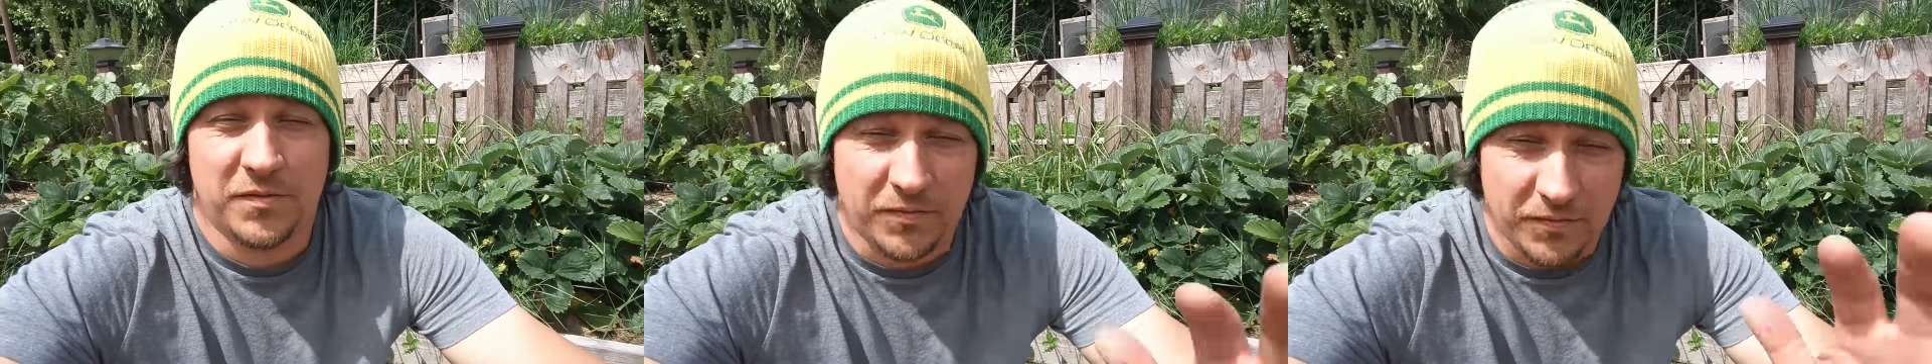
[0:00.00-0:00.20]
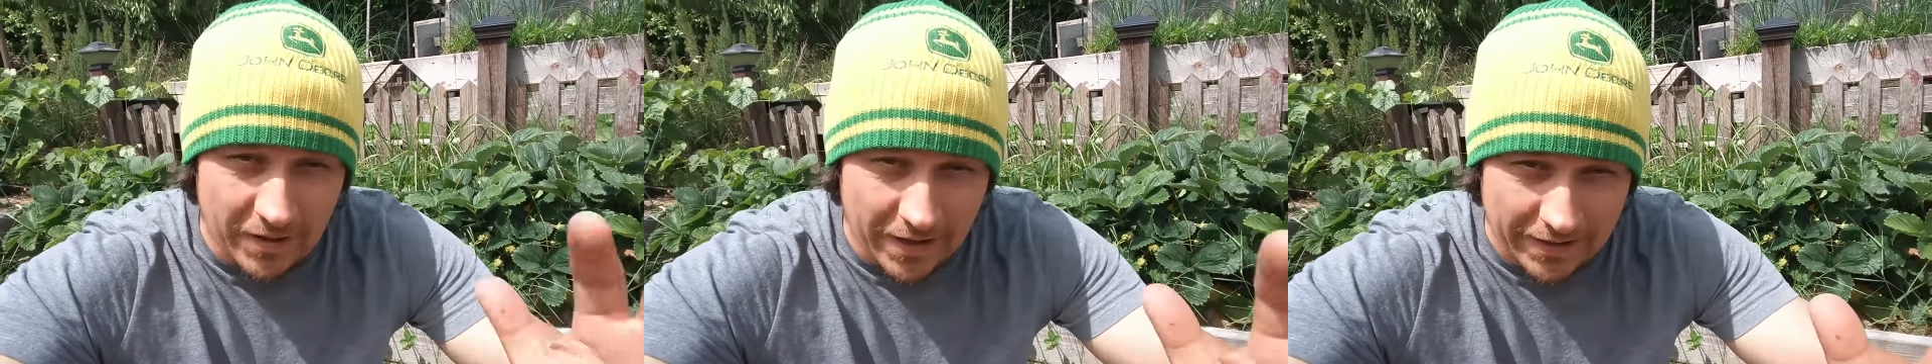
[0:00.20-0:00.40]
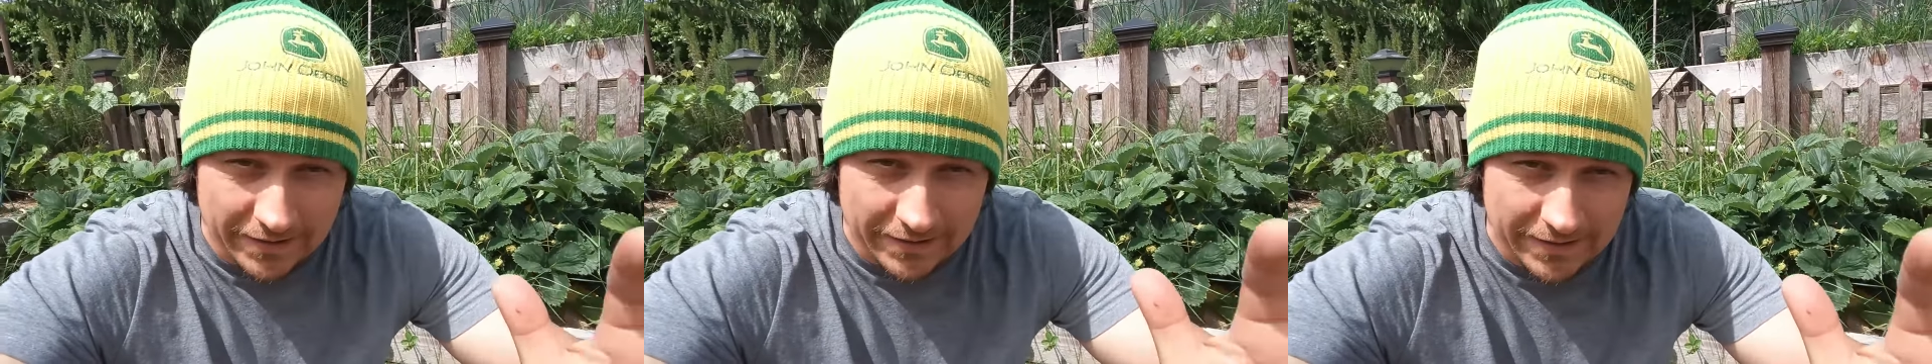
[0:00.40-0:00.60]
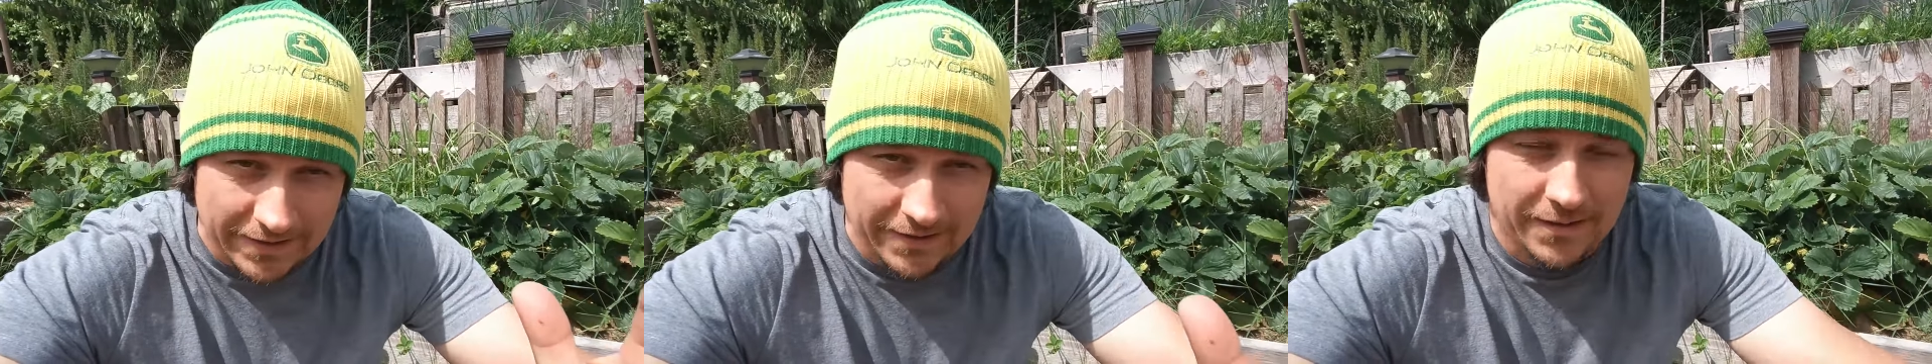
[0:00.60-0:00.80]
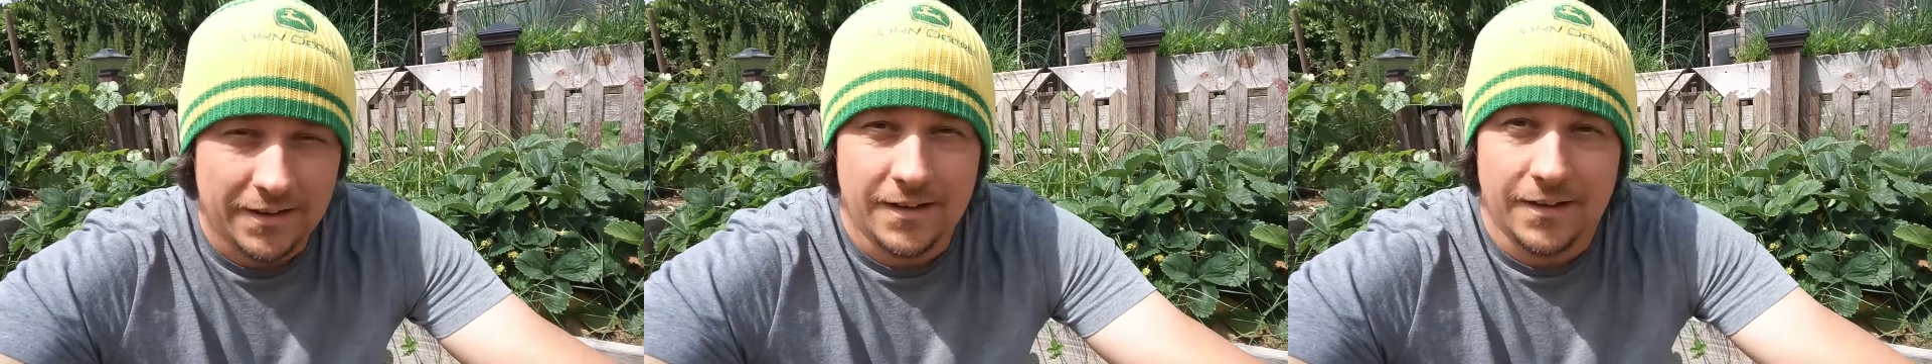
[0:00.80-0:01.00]

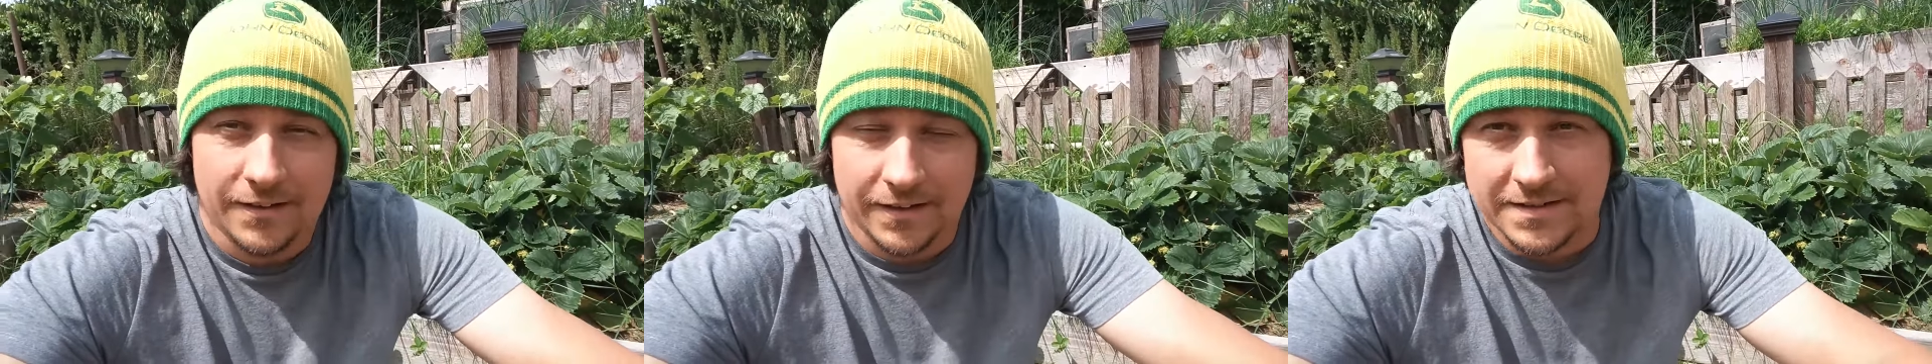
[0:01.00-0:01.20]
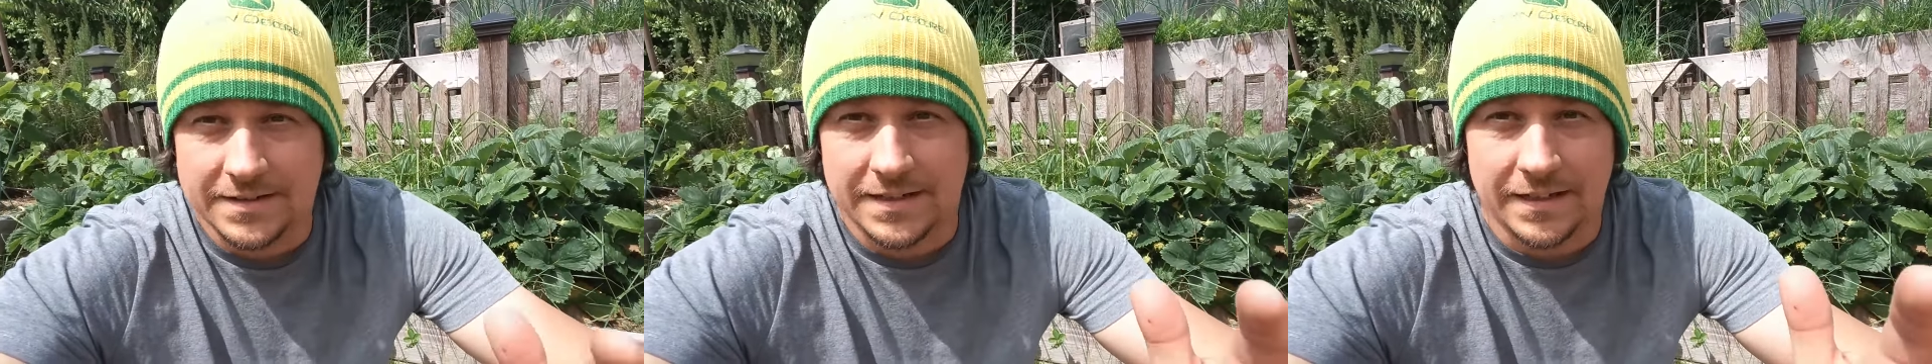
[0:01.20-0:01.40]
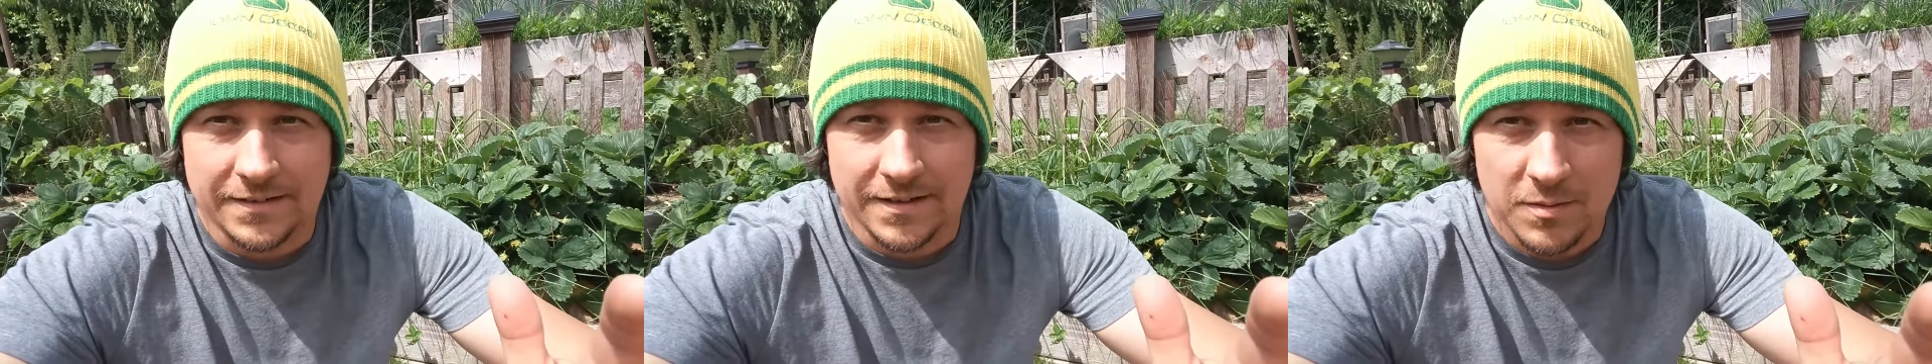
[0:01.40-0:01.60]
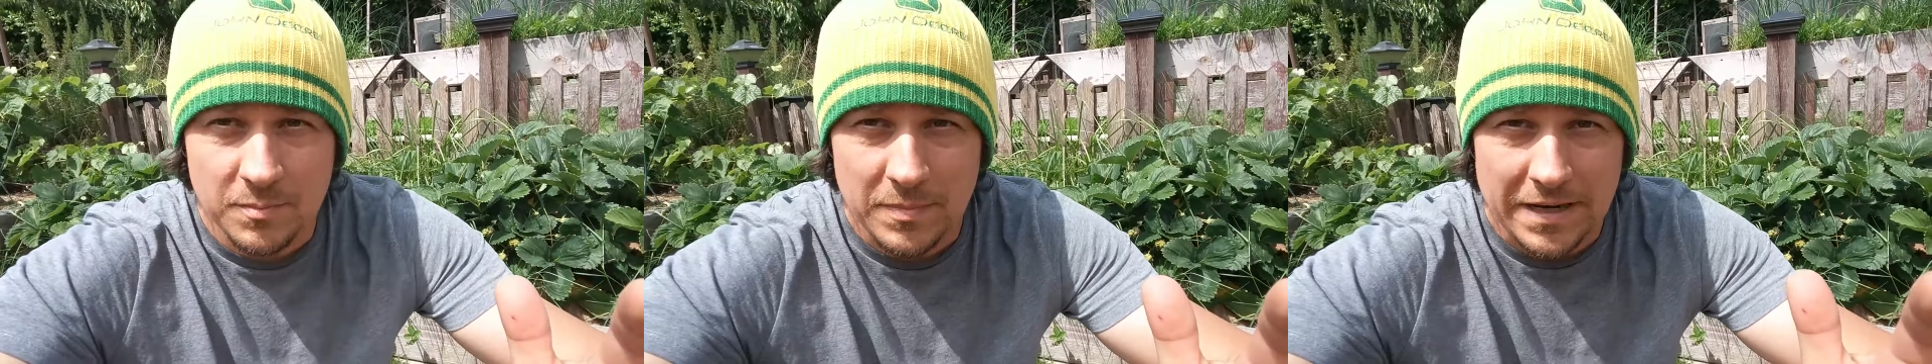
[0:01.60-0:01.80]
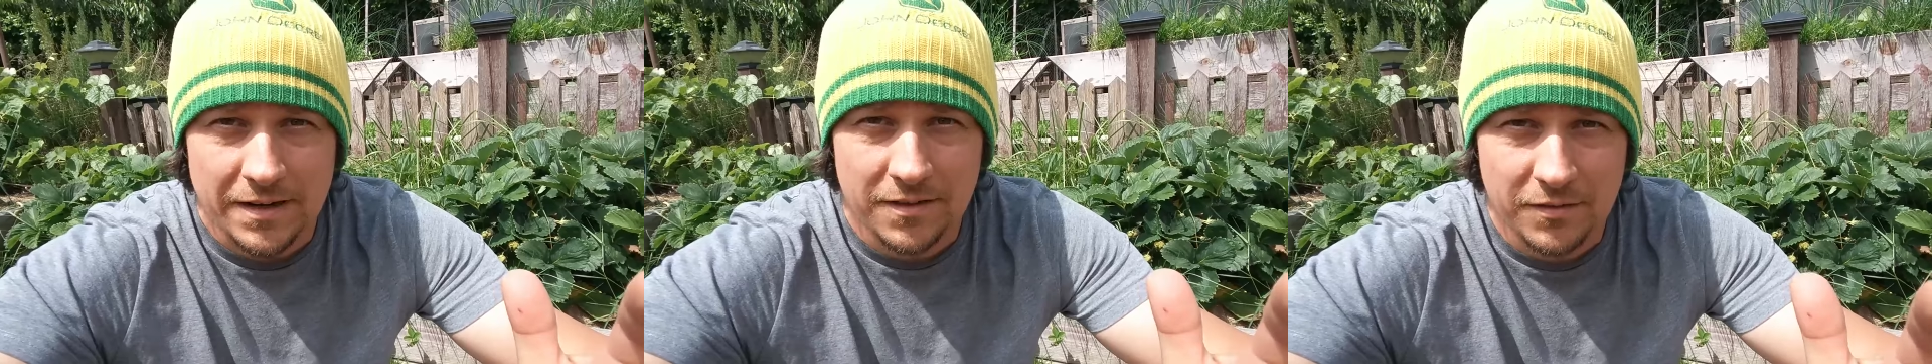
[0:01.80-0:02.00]
finally. Let's get to the
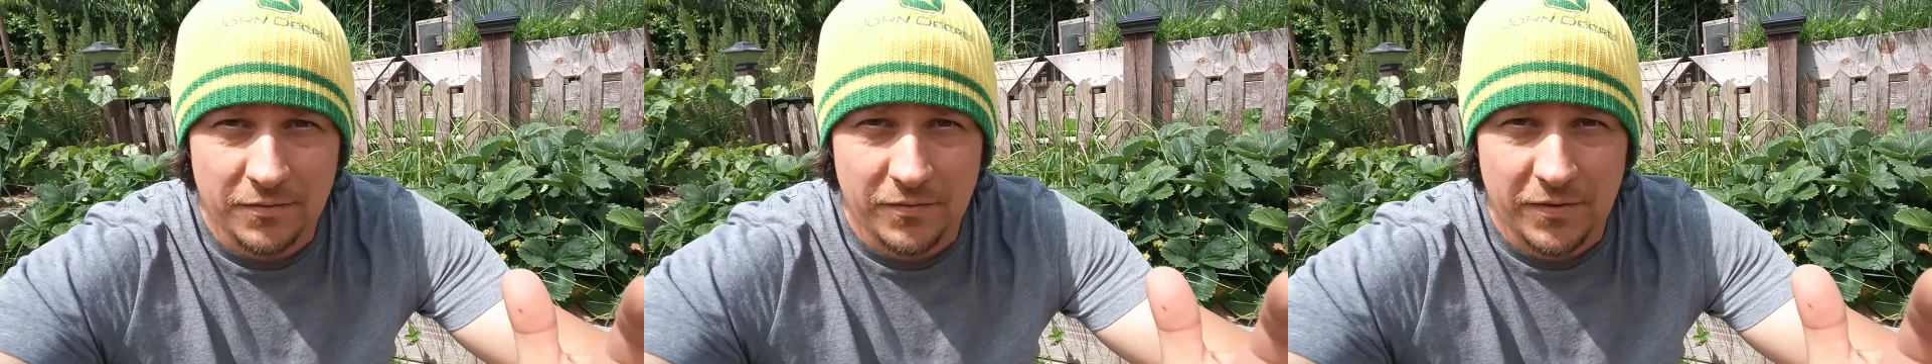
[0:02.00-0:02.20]
meat of the